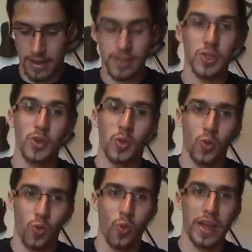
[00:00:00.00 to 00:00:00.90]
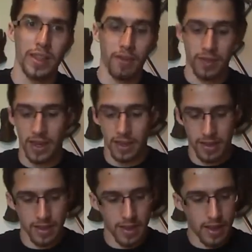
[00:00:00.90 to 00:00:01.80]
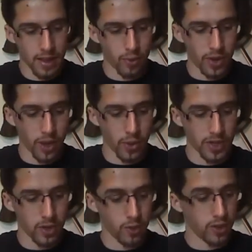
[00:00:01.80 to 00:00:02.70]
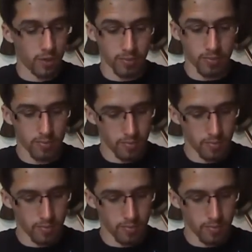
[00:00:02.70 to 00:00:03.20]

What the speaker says: It's quite lovely. We go into some